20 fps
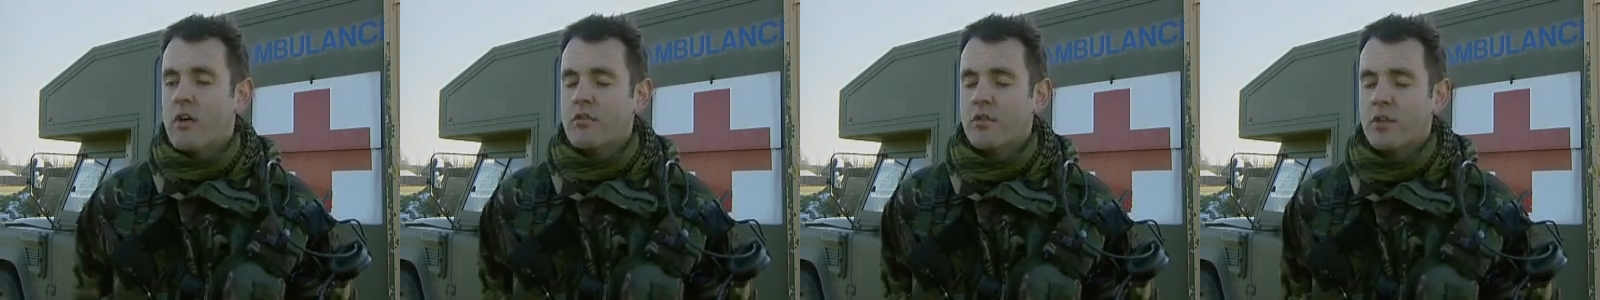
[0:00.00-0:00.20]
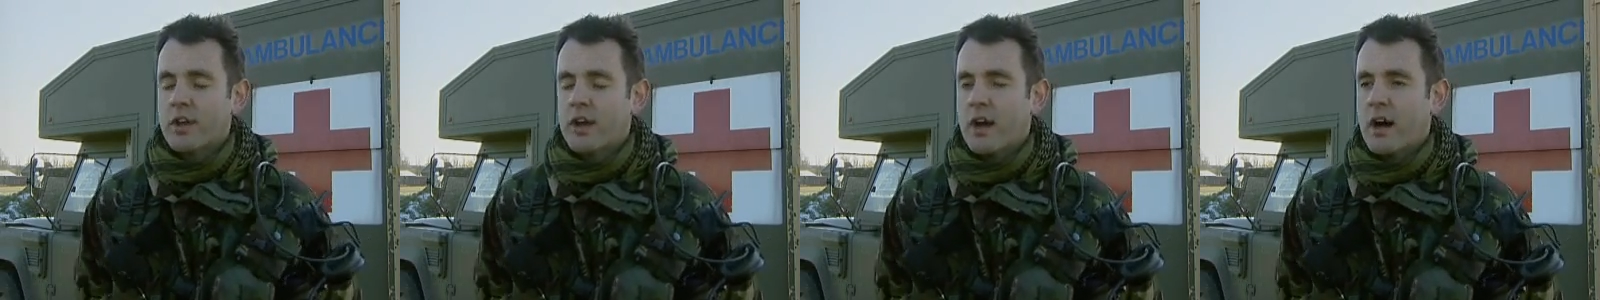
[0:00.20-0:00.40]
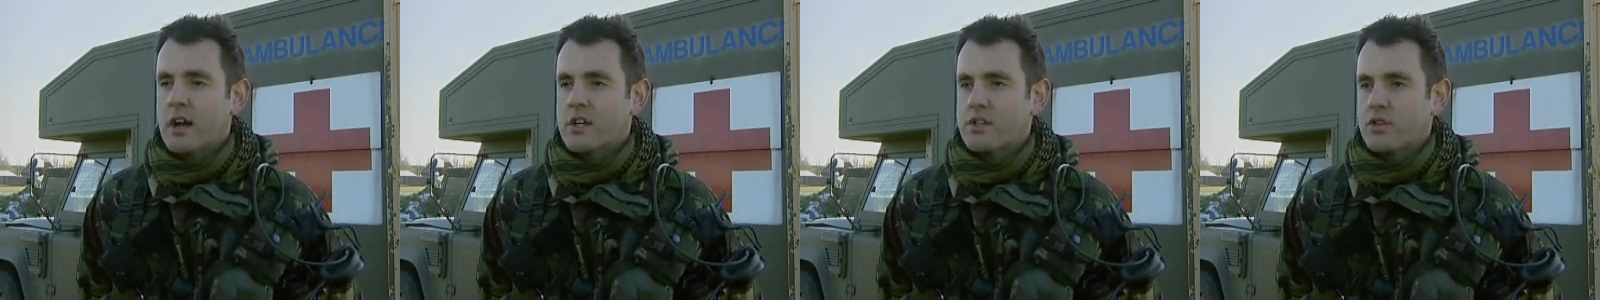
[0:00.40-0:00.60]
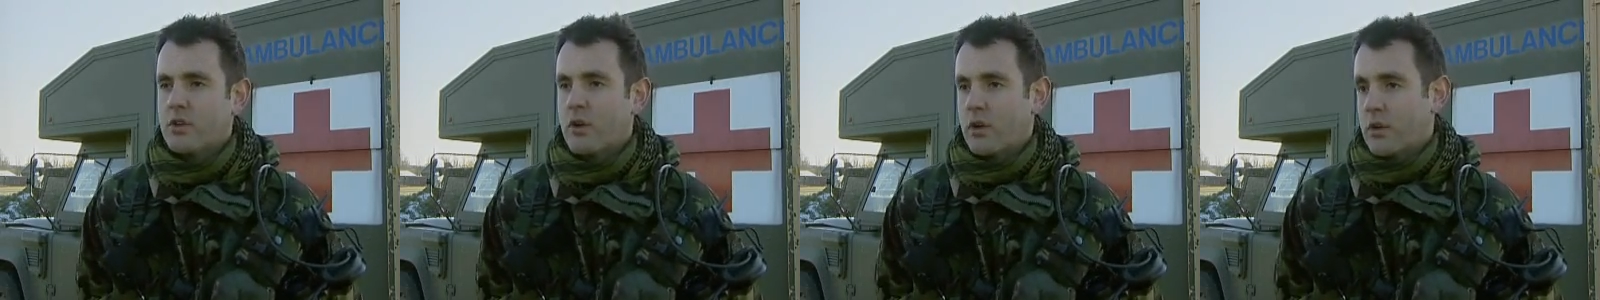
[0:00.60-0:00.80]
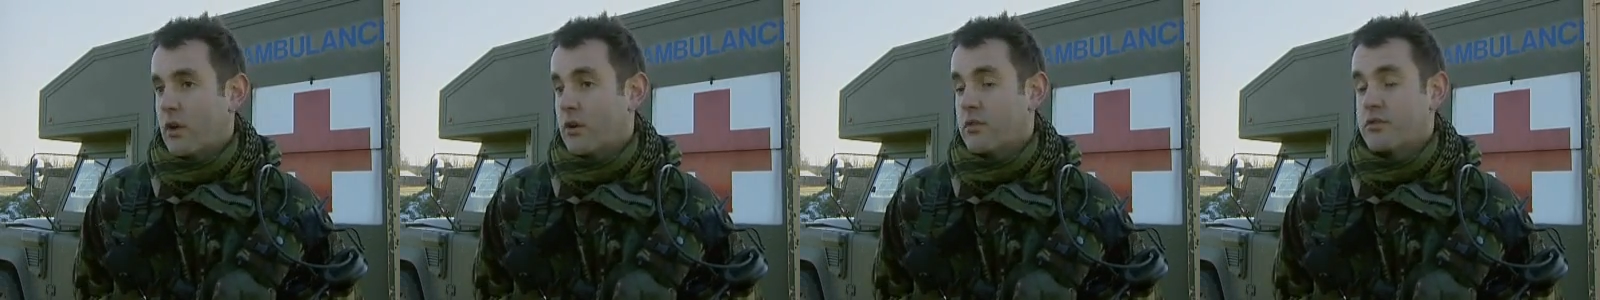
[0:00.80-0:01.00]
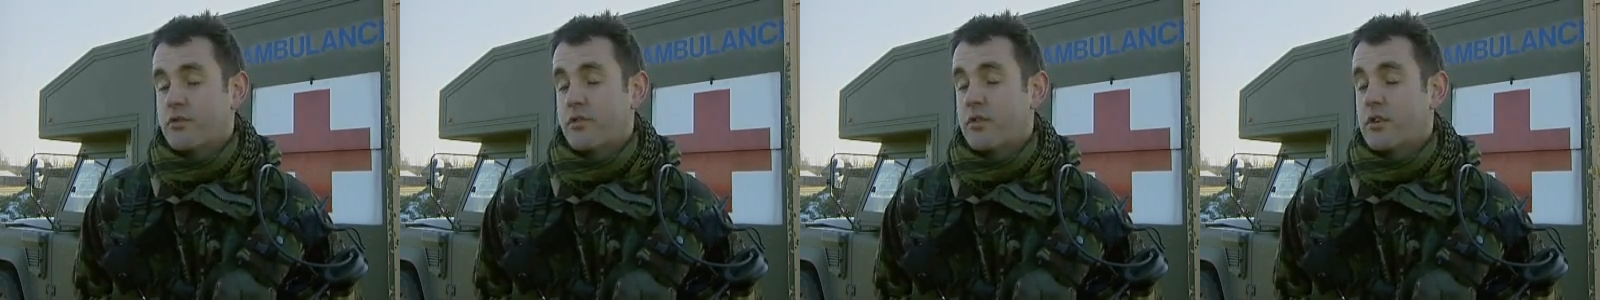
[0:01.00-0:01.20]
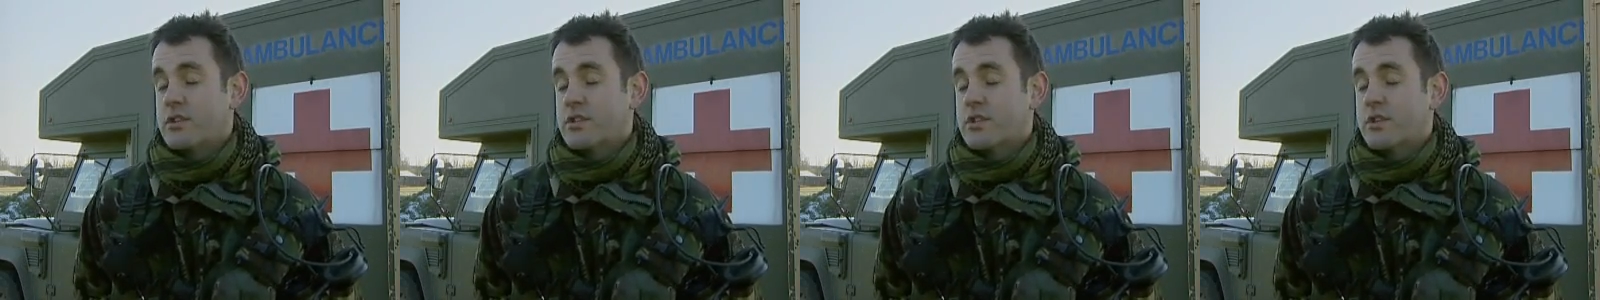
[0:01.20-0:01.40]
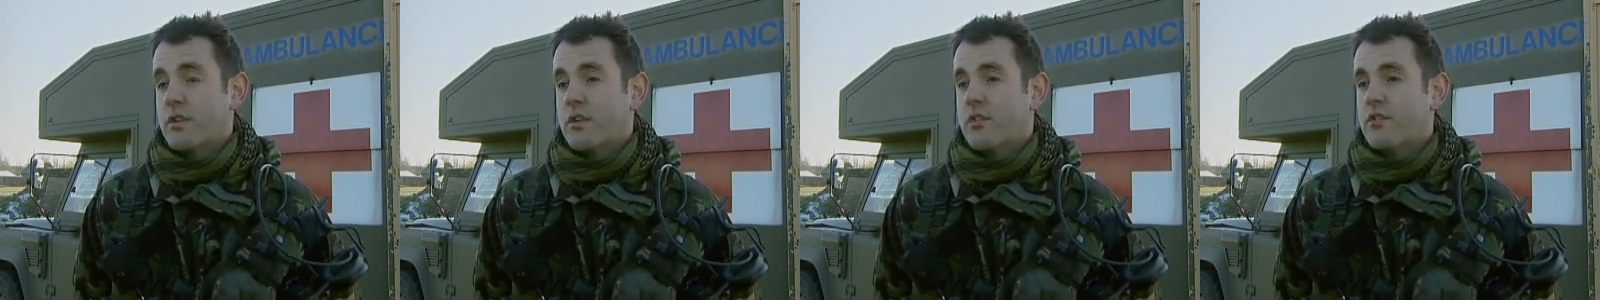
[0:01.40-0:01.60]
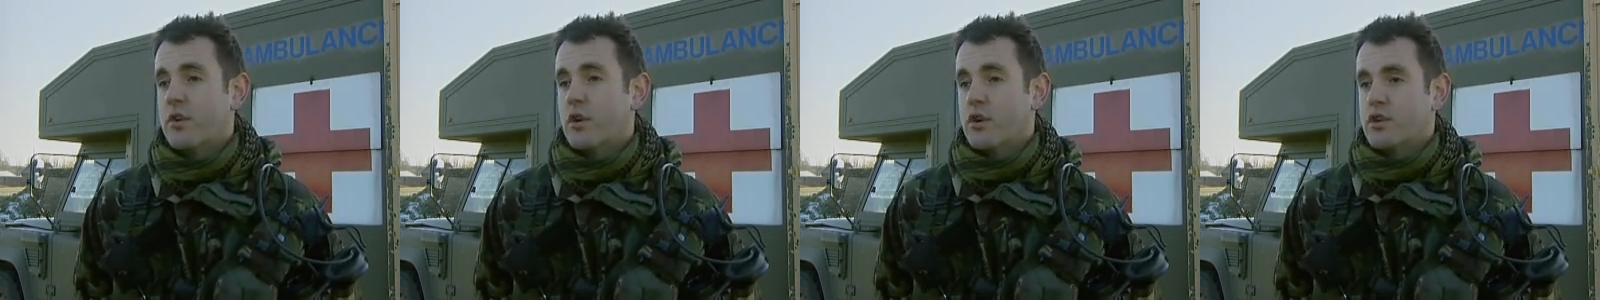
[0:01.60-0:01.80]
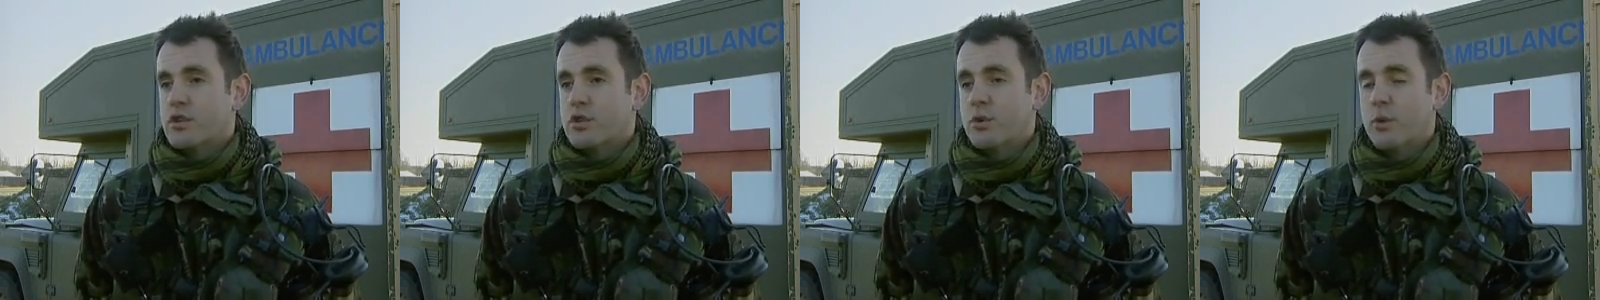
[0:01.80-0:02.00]
for the guys on for instance, a
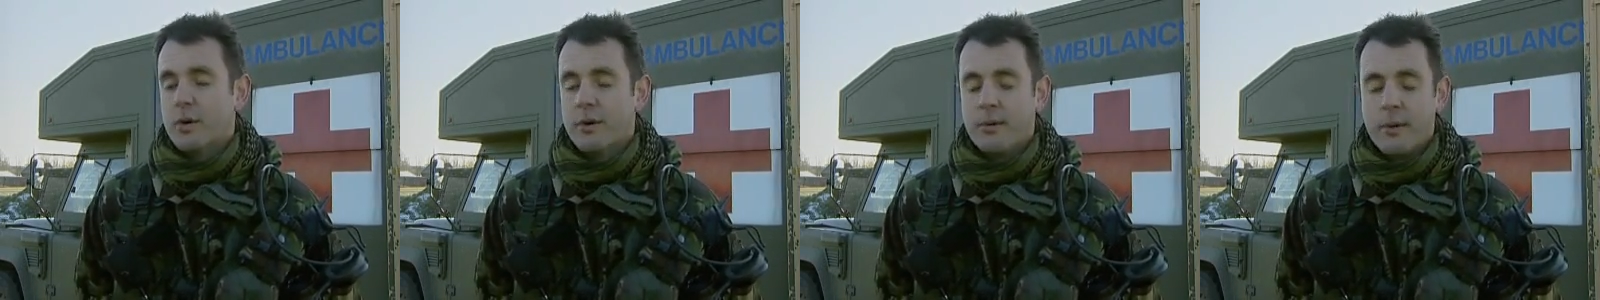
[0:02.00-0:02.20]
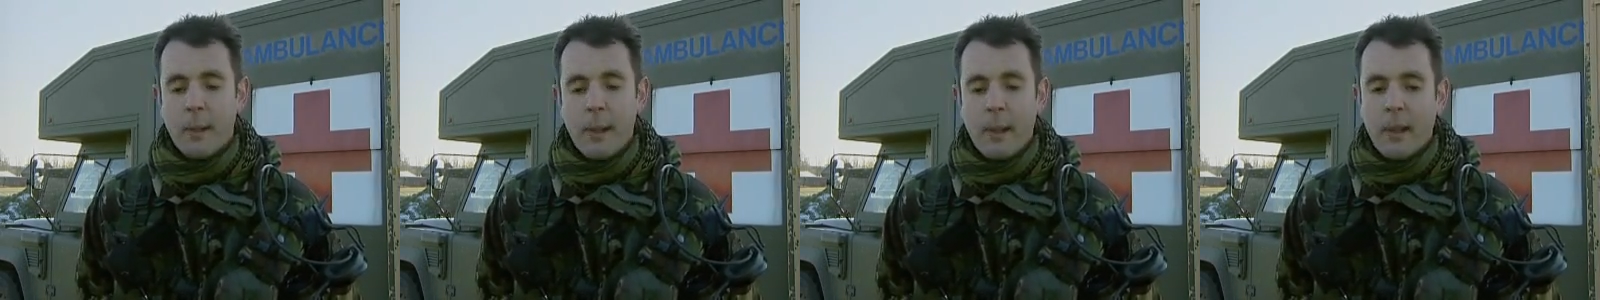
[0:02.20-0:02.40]
first tour.